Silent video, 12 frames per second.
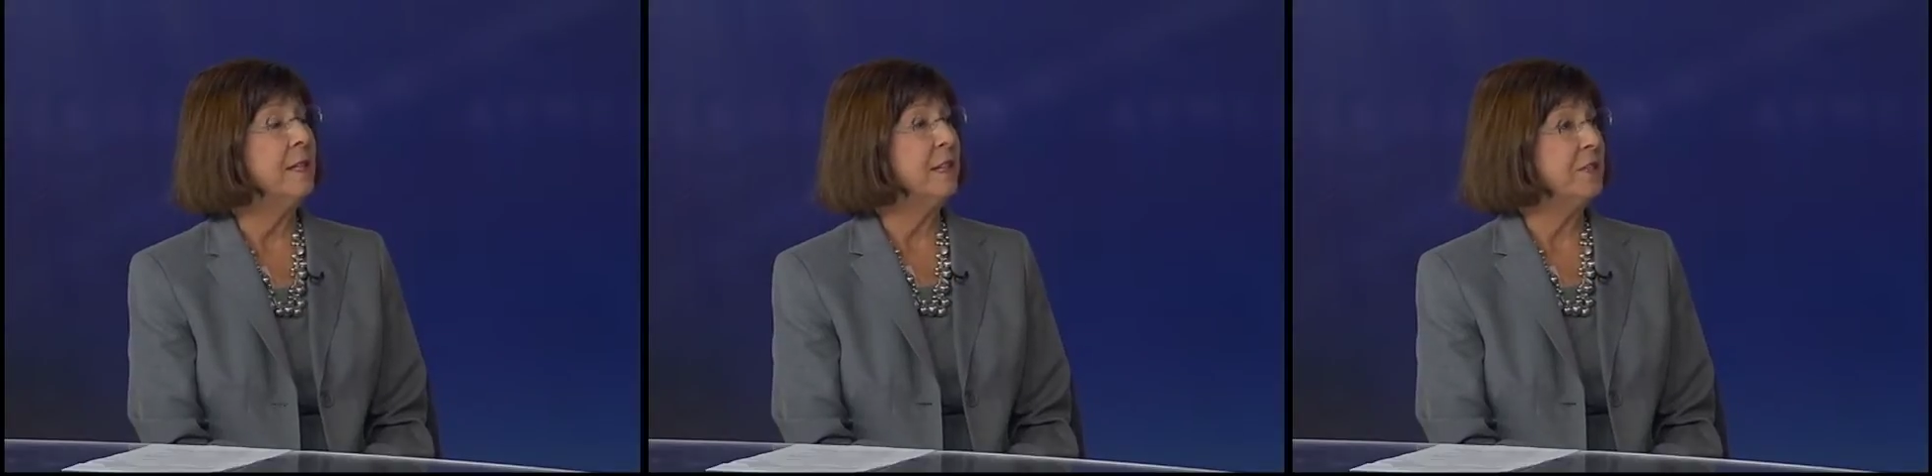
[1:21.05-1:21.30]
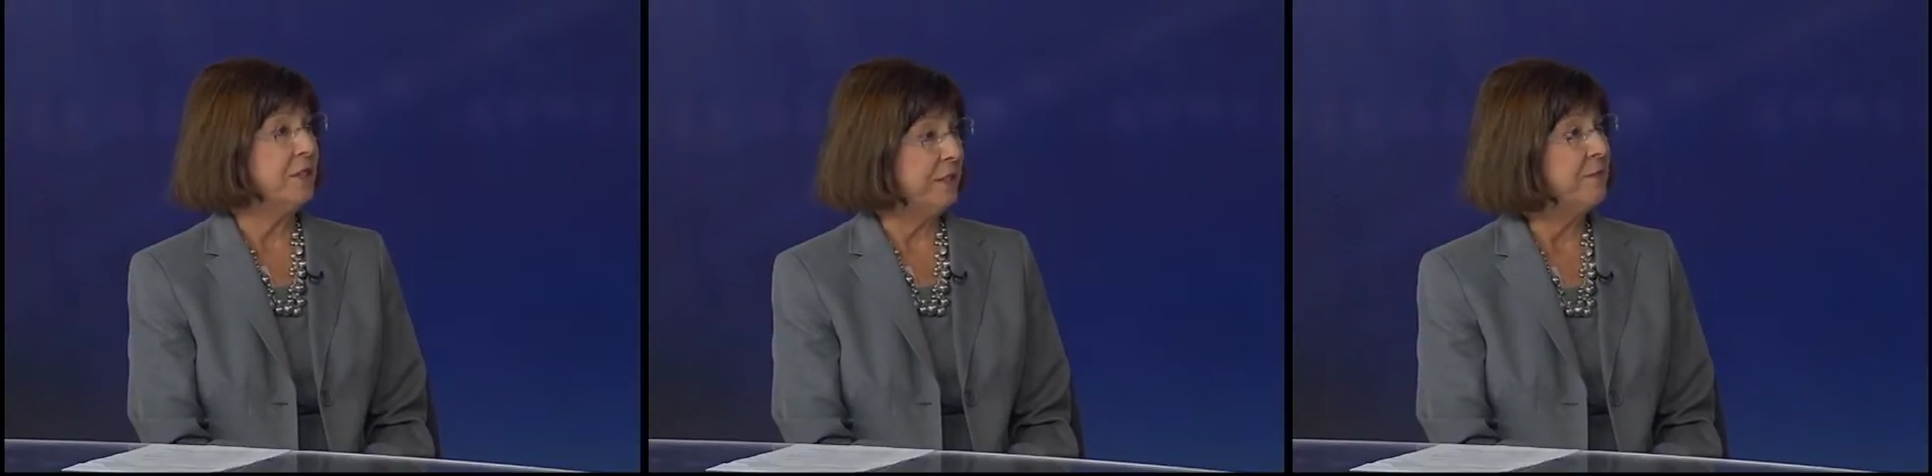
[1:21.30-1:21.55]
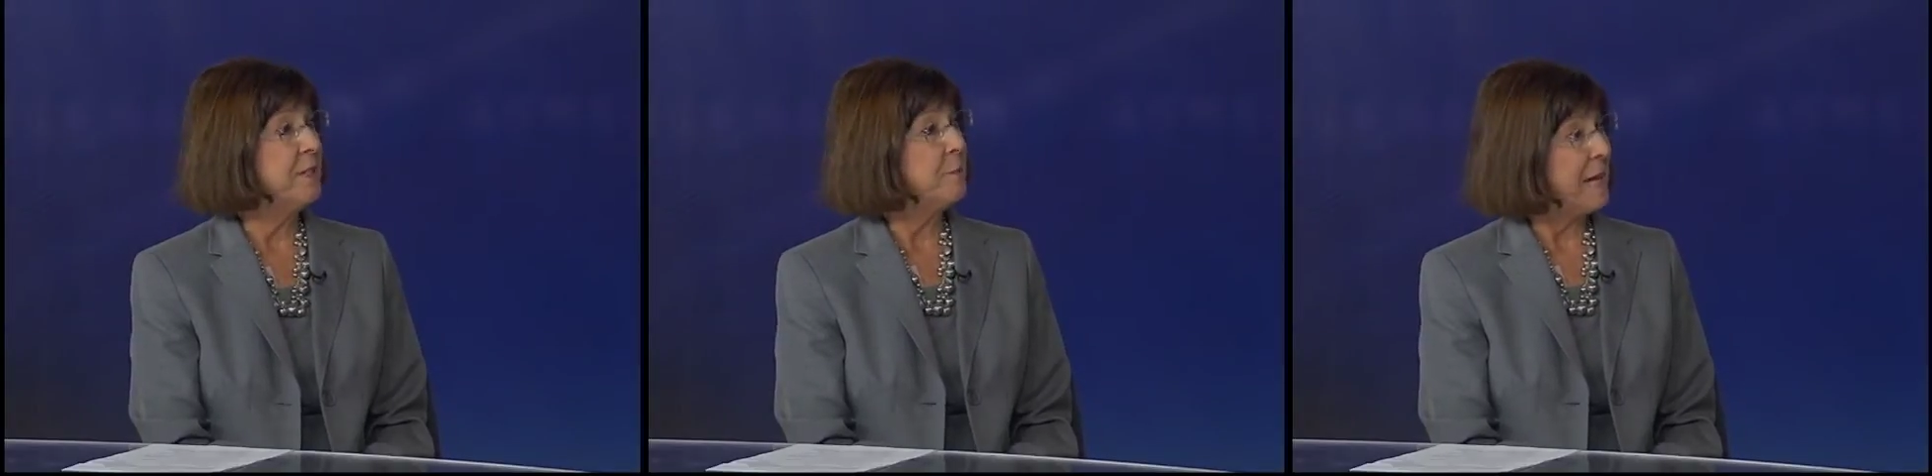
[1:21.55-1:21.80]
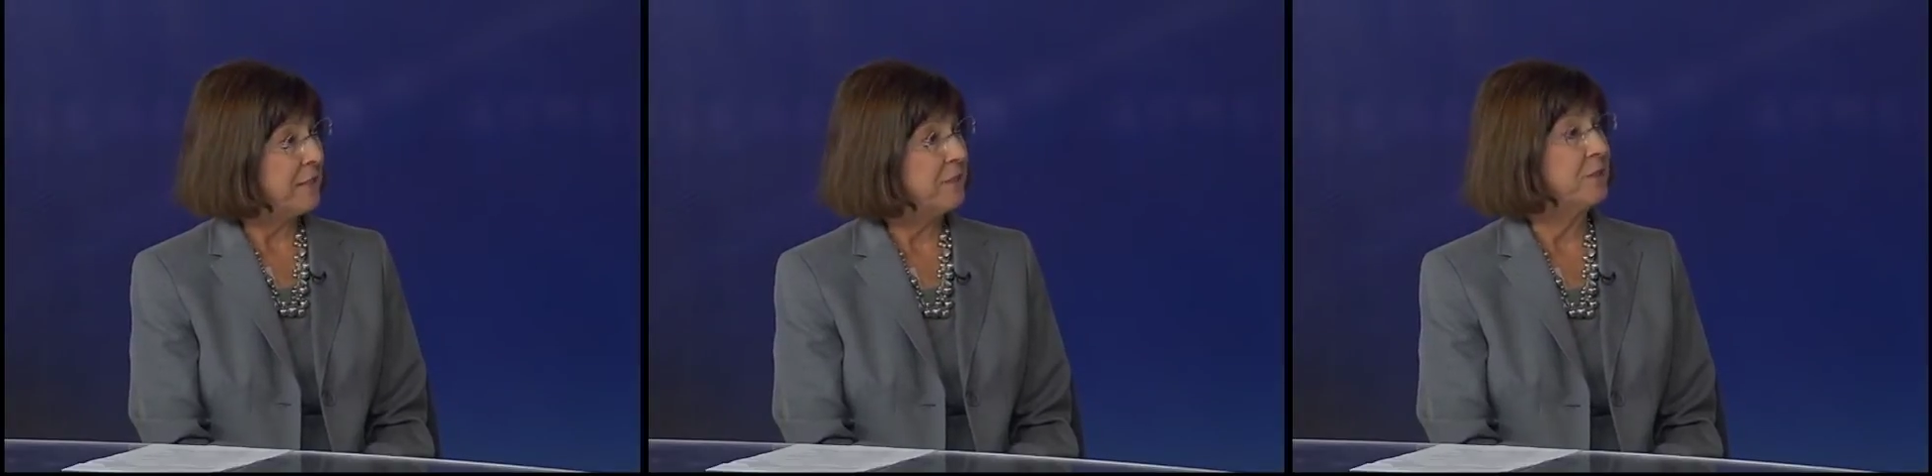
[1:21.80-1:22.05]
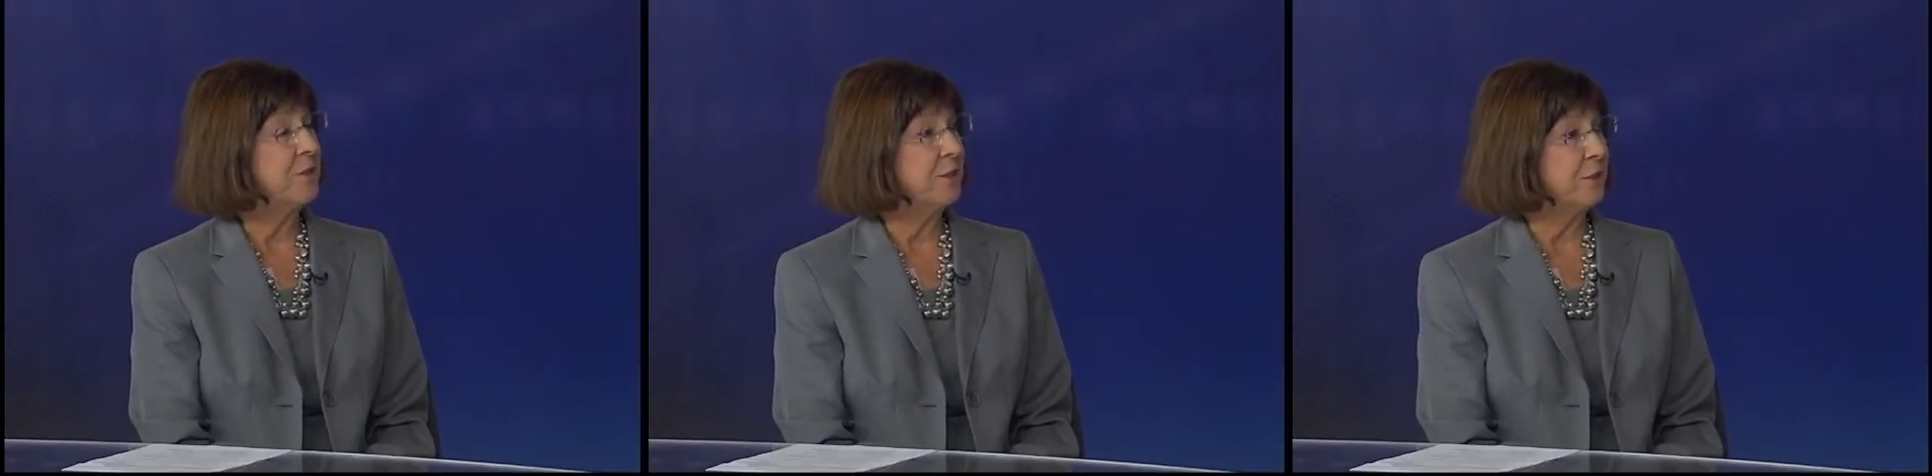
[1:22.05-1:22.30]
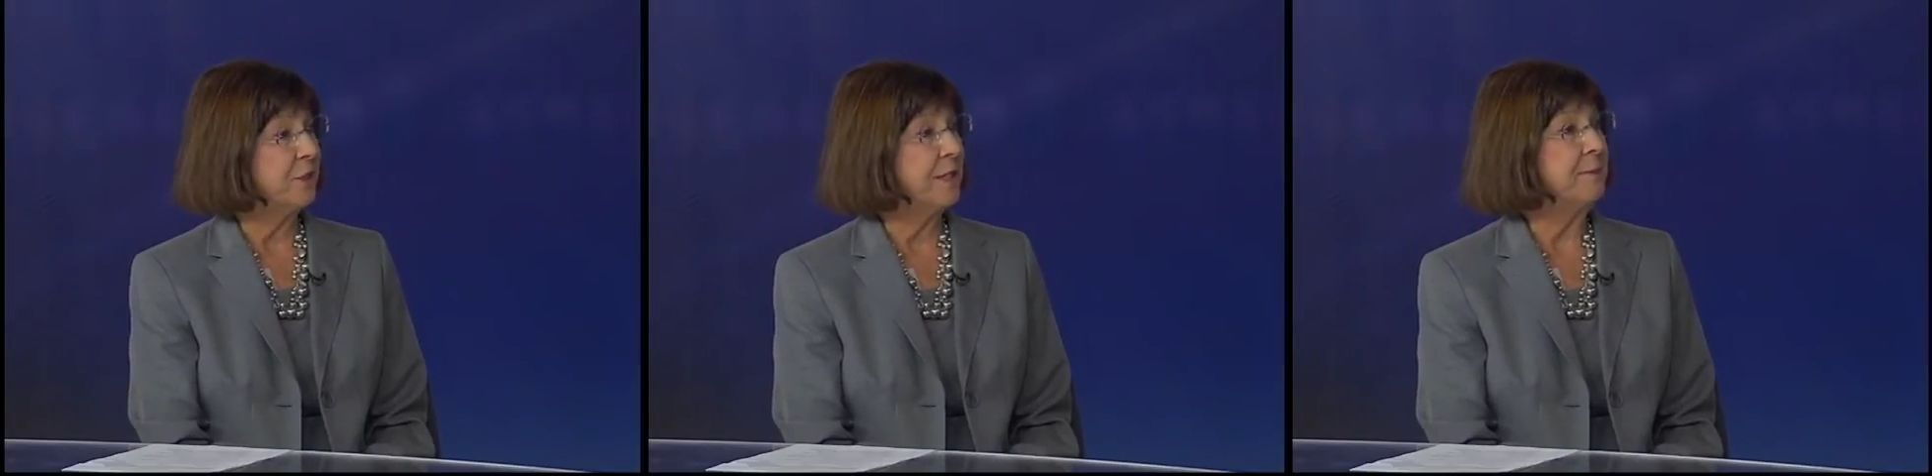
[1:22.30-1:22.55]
achieve their bachelor's degree.